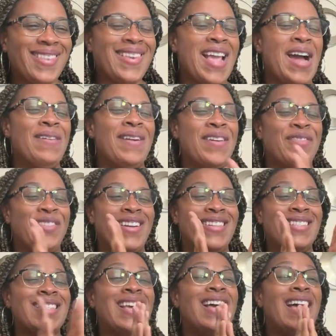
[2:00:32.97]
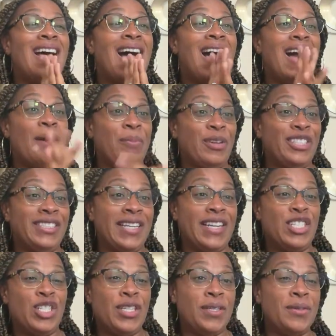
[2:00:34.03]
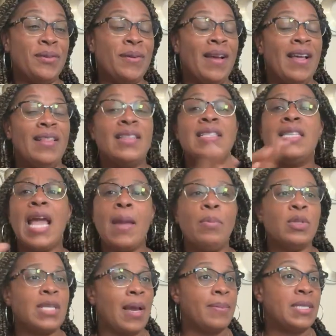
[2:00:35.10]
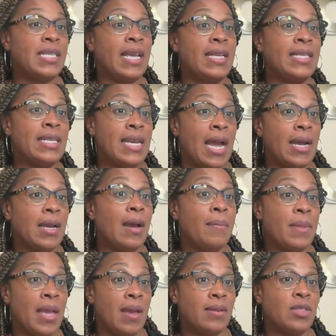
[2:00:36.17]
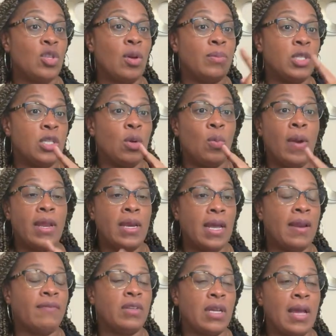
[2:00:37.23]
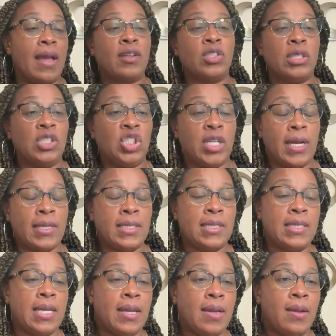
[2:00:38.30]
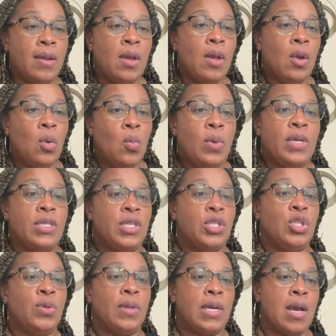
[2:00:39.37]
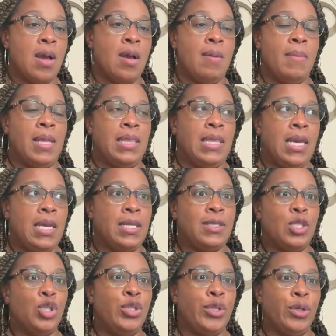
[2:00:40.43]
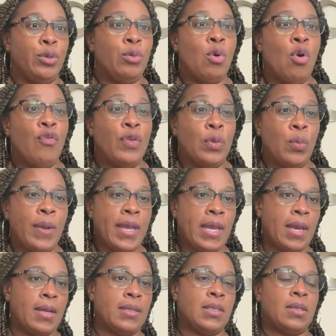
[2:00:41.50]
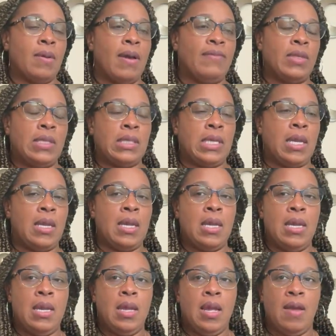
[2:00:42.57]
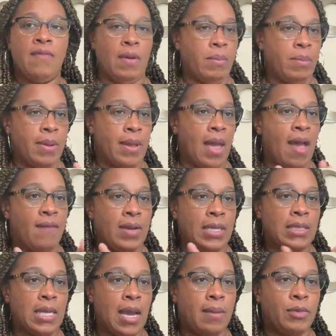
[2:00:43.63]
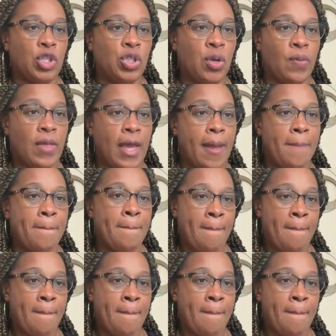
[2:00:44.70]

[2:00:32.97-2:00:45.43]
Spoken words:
All right, friends. I appreciate you. The tabletop stand did not come yet, so I'm still waiting. I have to actually check and see when is it due to come. I think it's due over the weekend, so I have to see if I'm having in time to show that.